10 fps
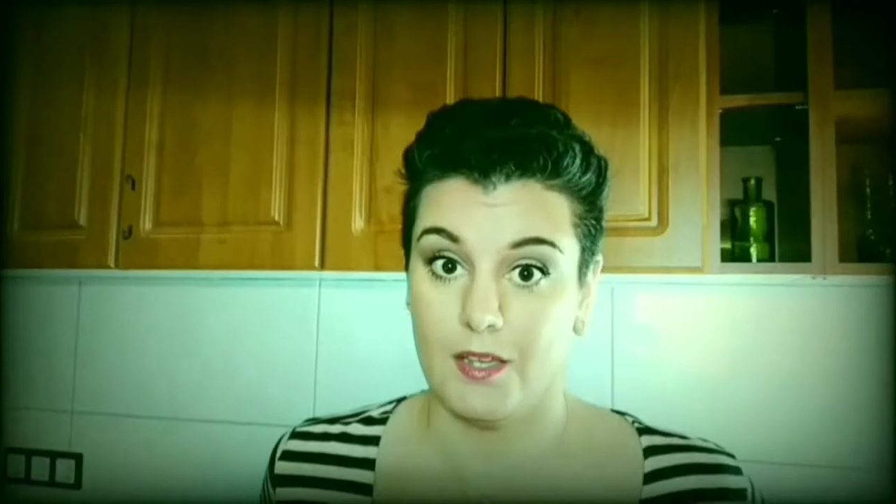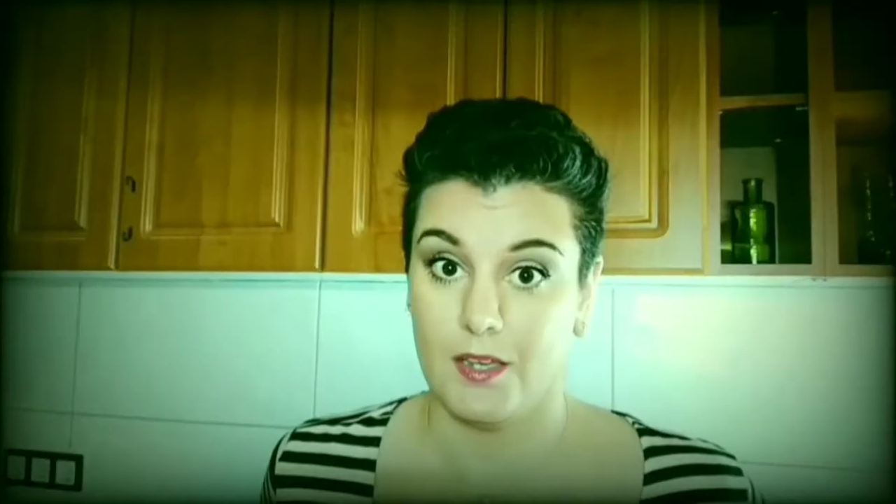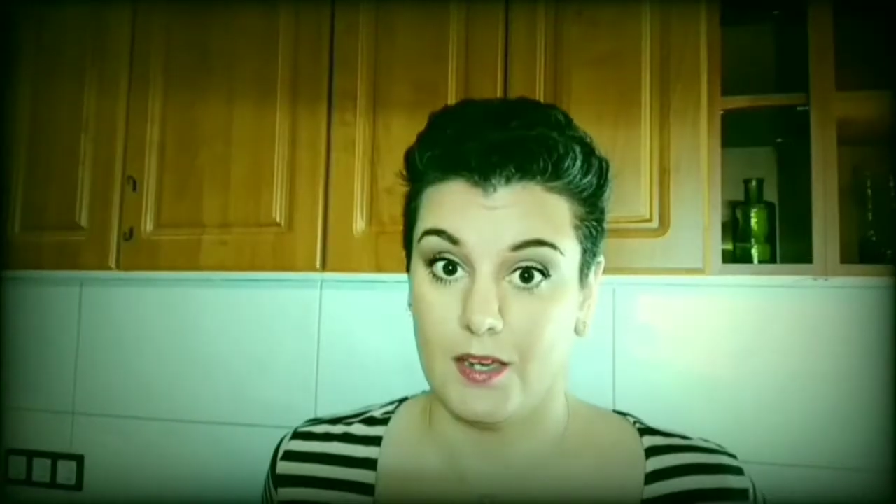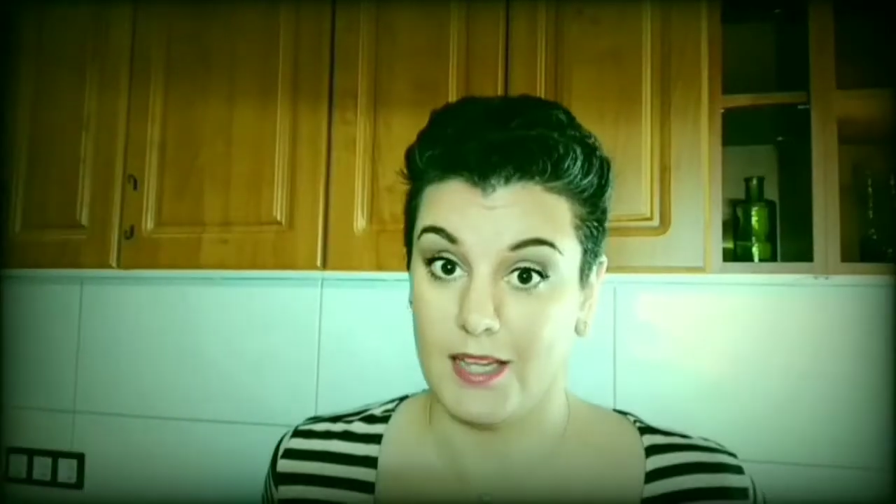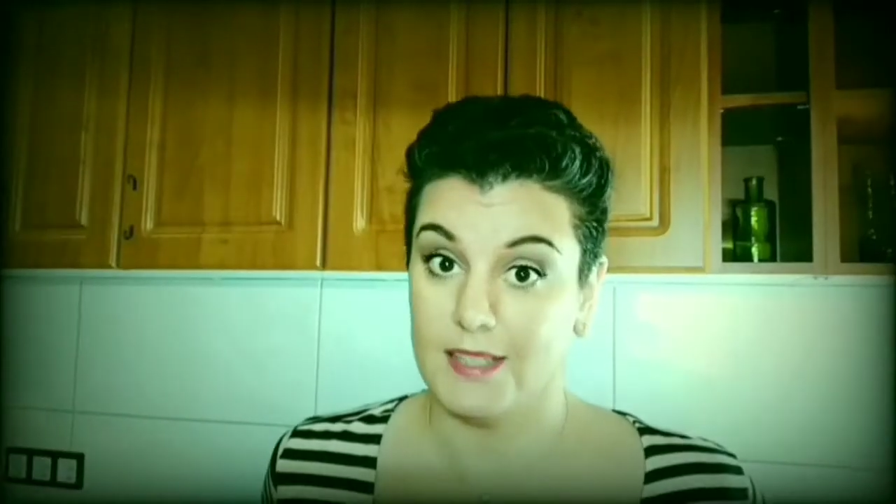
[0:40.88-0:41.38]

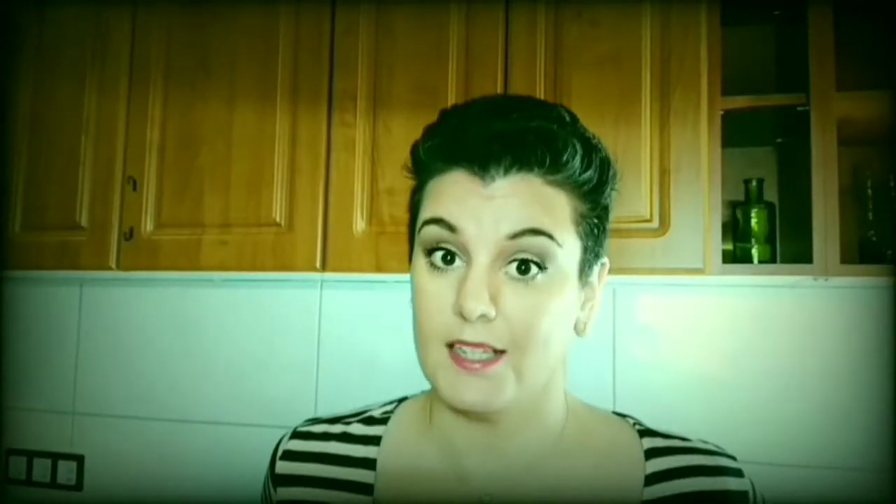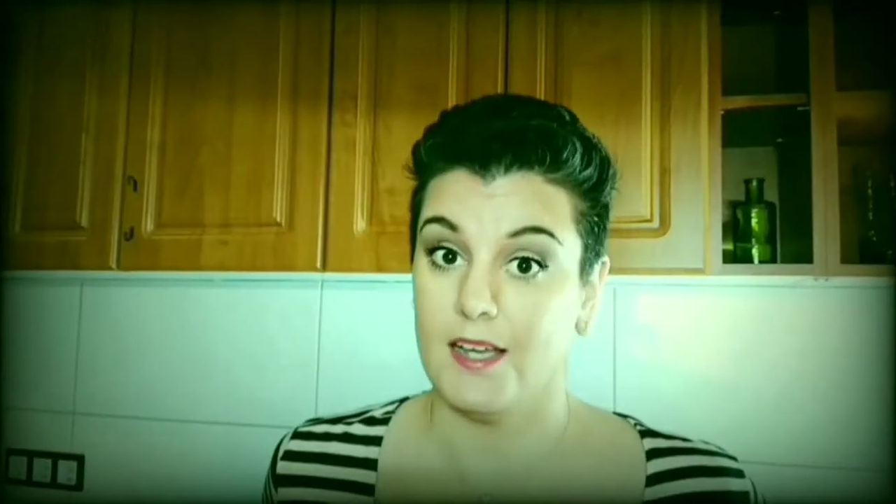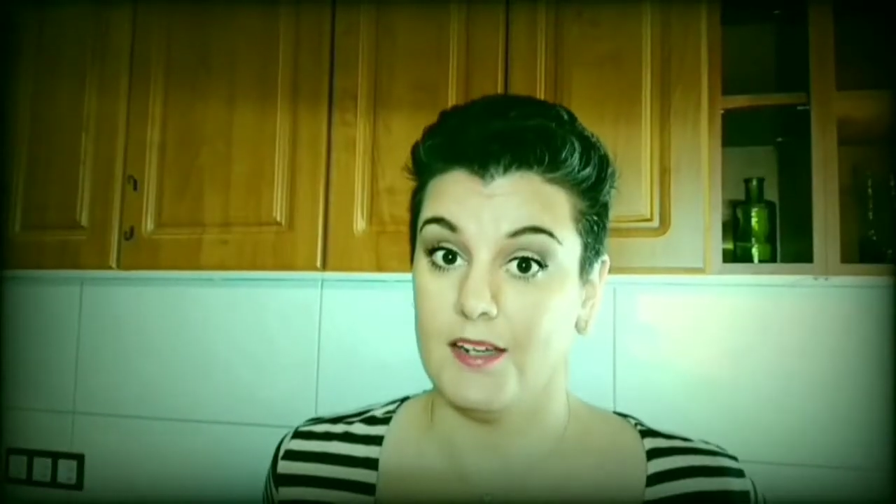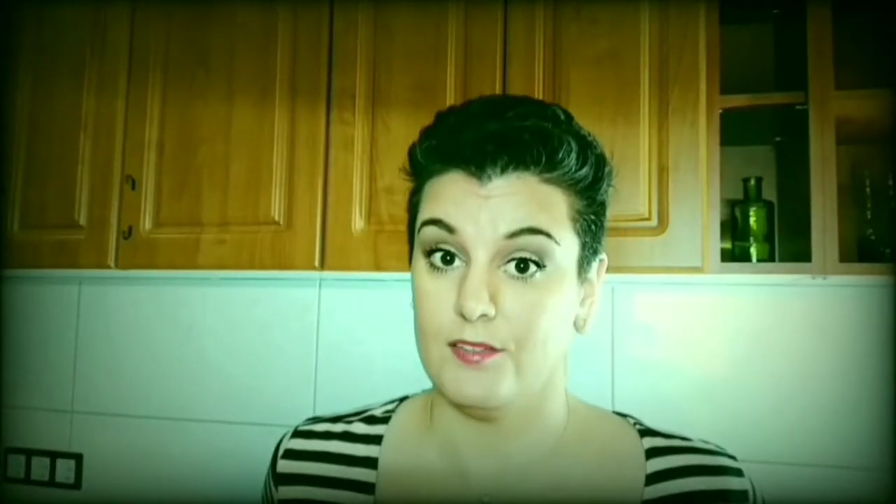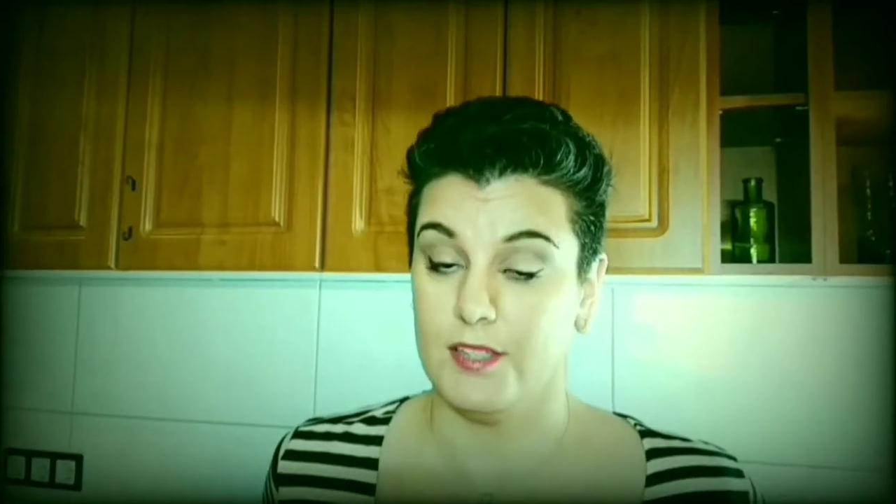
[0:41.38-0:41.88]
Not the kind of
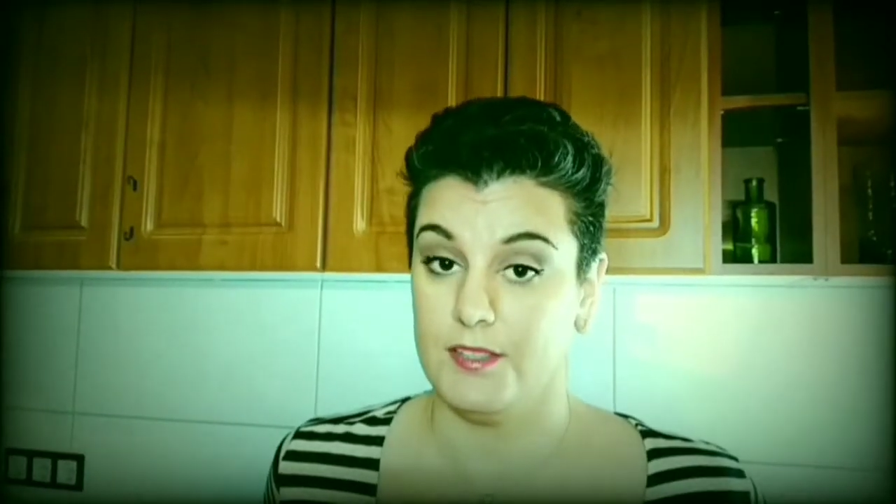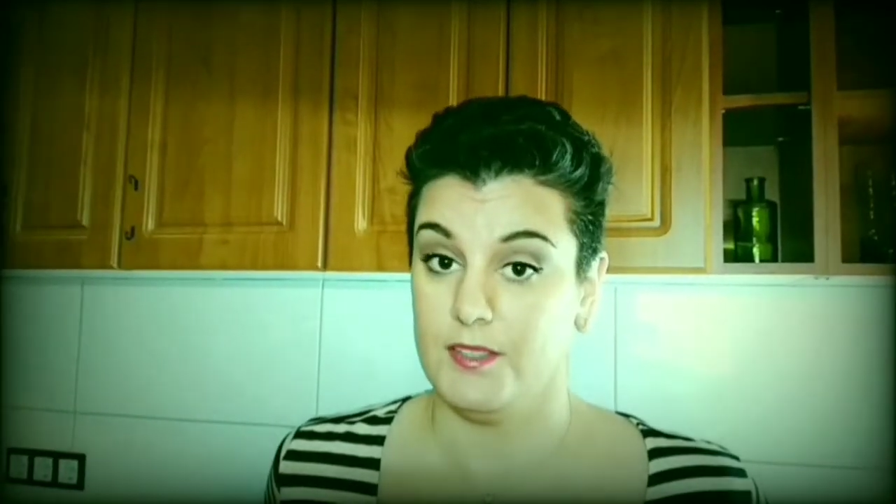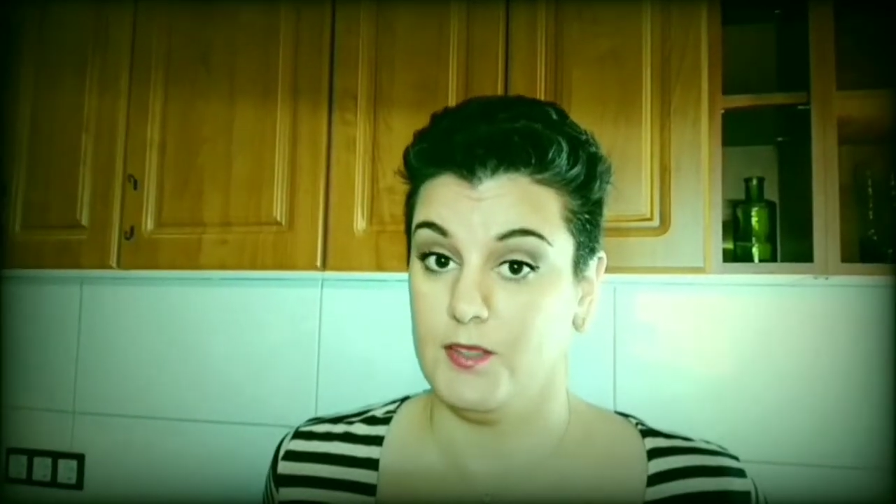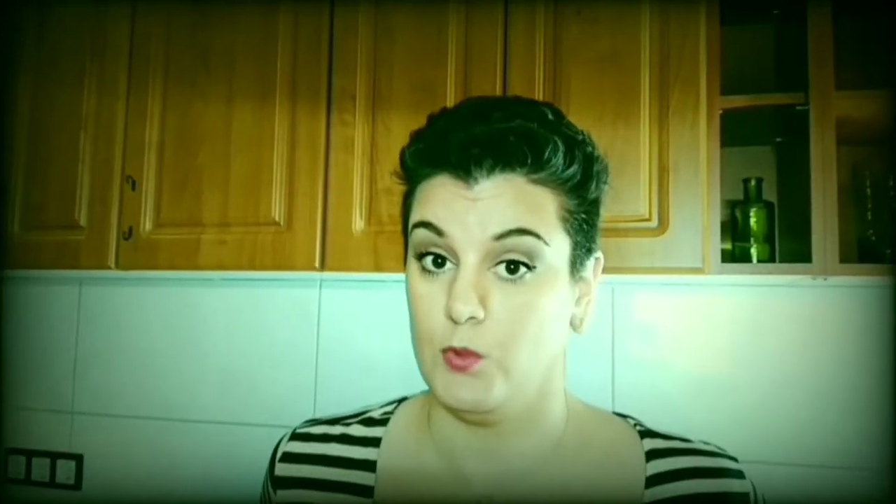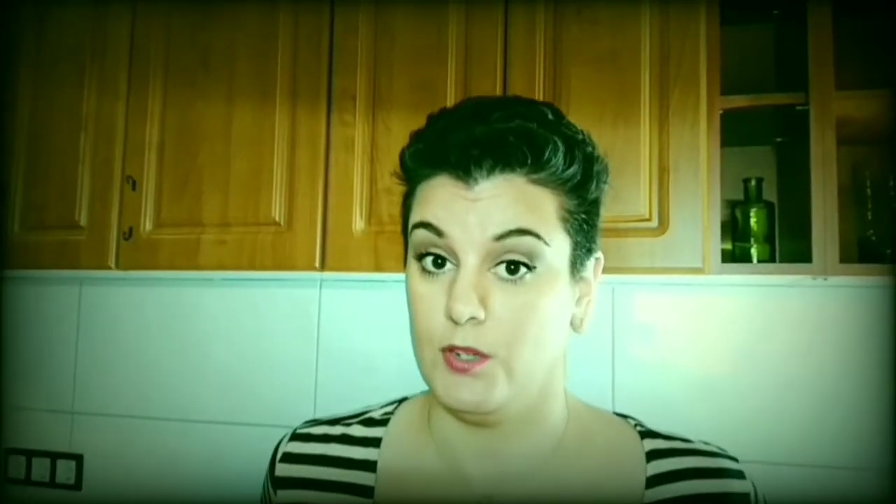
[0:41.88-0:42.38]
lazy
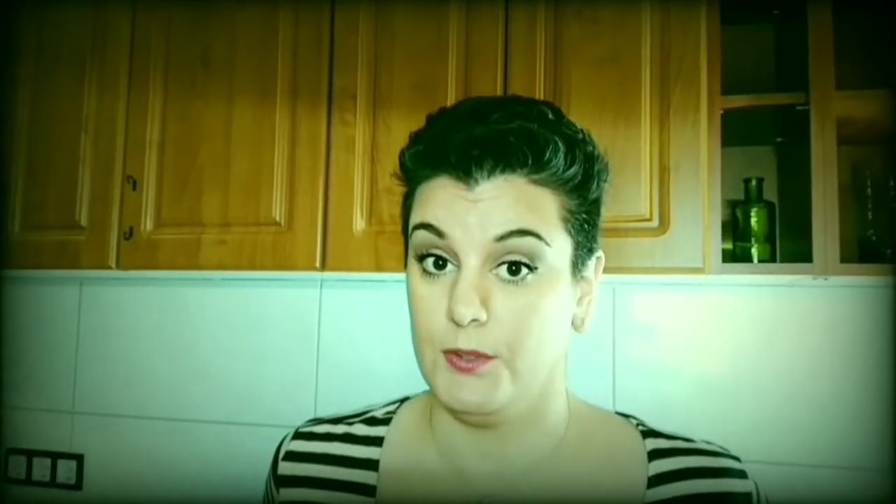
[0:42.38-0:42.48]
where you